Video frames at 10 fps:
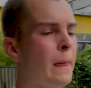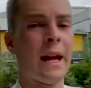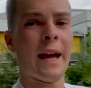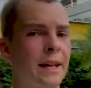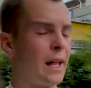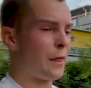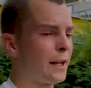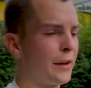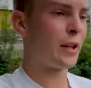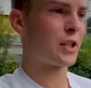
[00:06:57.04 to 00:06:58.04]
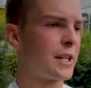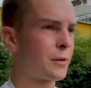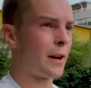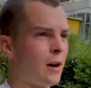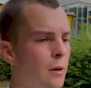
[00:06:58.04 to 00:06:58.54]
and I think if I just
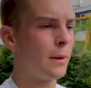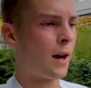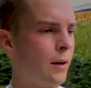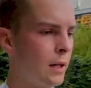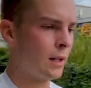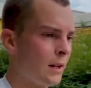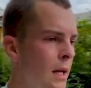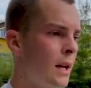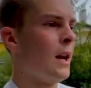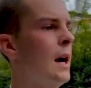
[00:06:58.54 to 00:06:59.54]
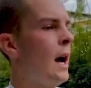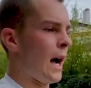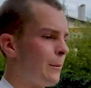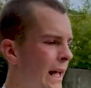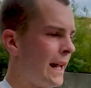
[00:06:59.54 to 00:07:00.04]
run home now,
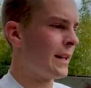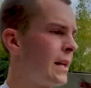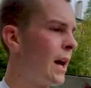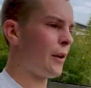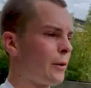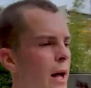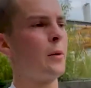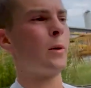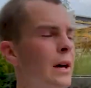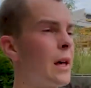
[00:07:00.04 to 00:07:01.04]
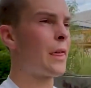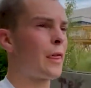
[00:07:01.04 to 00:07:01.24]
I will end the run with